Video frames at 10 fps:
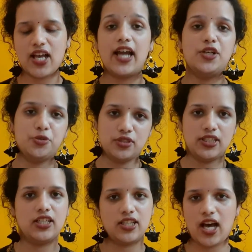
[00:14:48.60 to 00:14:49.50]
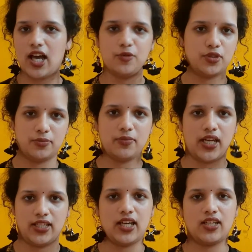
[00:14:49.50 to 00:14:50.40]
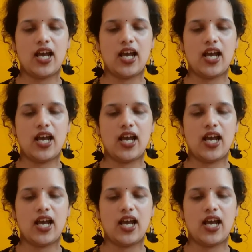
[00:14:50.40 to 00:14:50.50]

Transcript: I don't think I would mind that.